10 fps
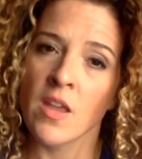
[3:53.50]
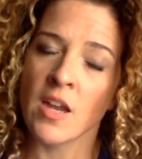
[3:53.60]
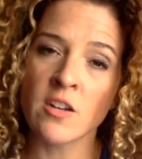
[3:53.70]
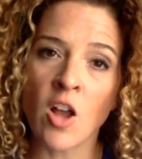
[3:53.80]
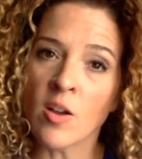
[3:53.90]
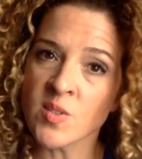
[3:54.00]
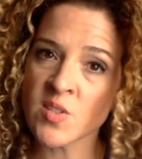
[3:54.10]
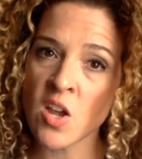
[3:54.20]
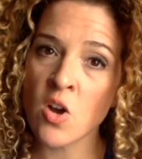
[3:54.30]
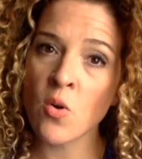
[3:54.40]
And it
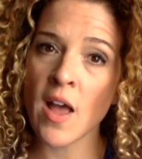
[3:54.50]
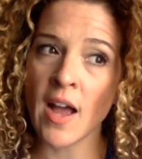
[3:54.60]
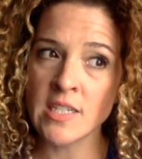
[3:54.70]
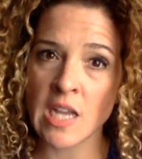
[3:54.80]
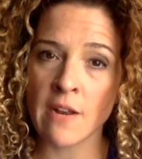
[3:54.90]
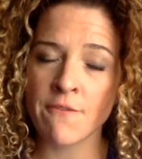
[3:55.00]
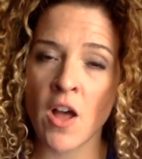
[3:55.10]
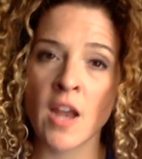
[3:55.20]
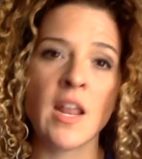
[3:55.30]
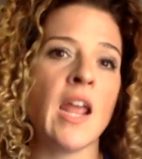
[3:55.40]
also
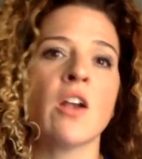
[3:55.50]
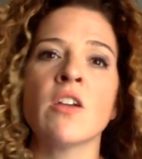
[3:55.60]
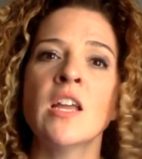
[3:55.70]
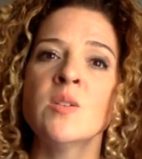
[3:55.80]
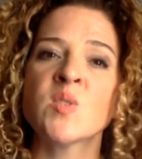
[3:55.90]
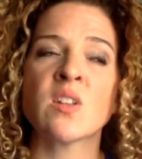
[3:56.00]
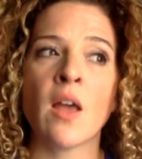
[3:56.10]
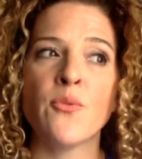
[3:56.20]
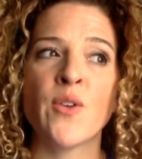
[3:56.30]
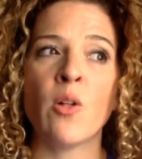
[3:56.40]
identified areas that I
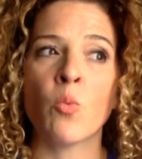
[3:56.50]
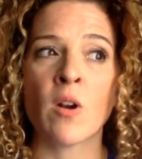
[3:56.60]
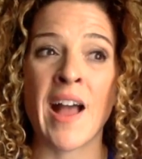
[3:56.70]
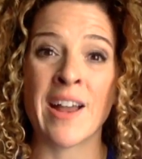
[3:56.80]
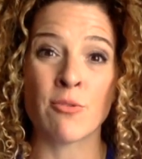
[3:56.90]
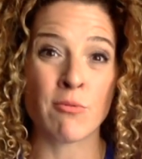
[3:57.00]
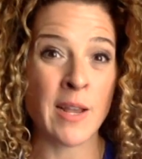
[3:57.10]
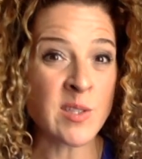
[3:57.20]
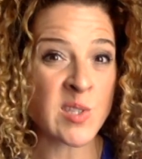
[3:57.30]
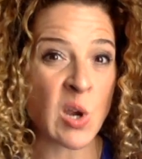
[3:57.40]
felt were at
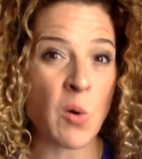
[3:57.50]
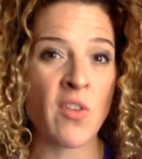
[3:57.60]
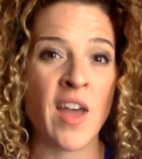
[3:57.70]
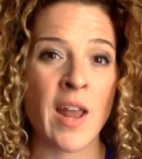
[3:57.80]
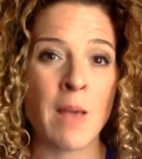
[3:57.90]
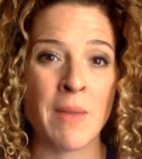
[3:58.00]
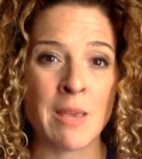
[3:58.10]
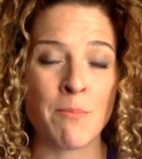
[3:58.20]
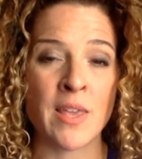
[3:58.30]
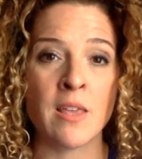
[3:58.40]
risk or that I
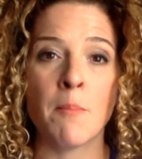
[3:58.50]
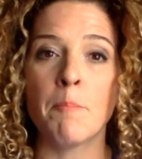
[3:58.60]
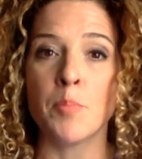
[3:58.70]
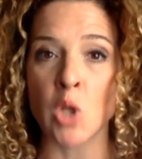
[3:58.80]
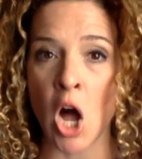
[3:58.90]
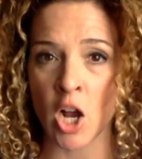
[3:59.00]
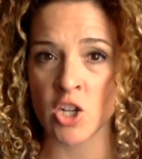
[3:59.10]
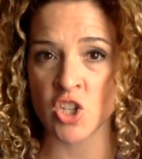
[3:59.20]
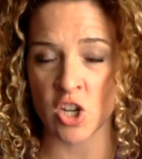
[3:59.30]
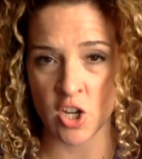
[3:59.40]
might be
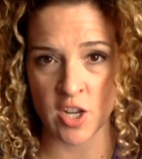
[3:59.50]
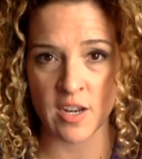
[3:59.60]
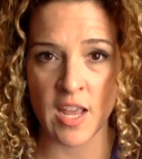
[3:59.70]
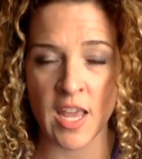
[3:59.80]
blocked on.